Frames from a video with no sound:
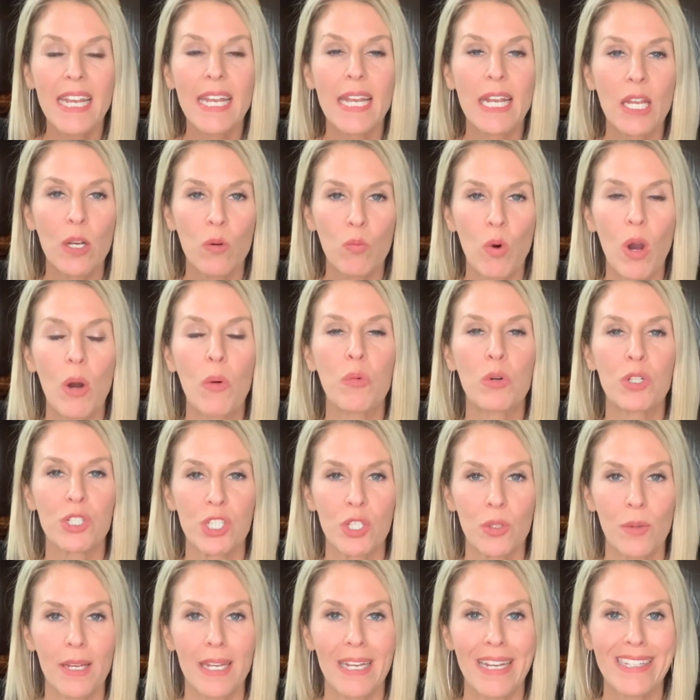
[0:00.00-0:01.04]
in what we're
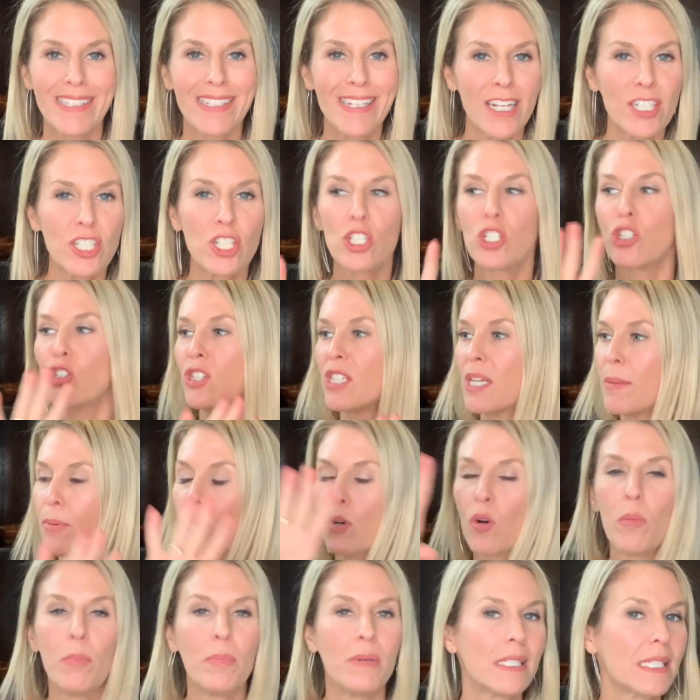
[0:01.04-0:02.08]
doing. It's not just your
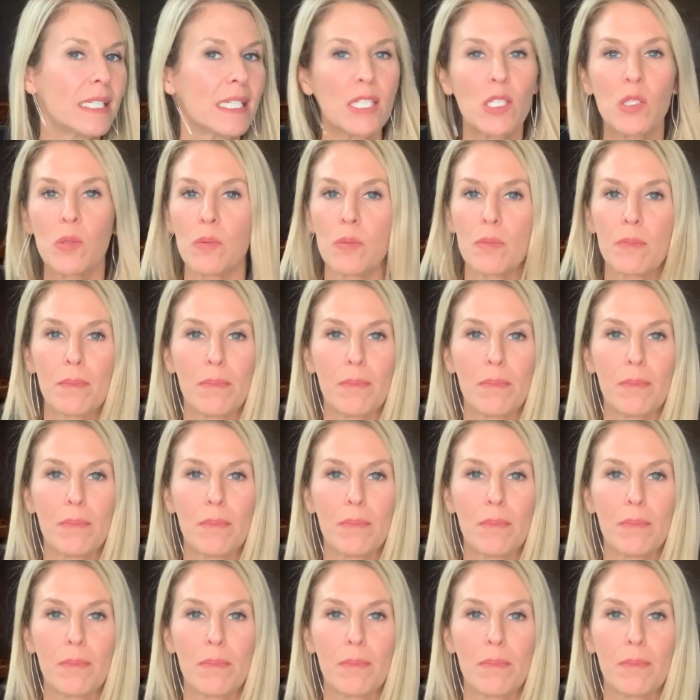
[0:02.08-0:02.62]
typical business,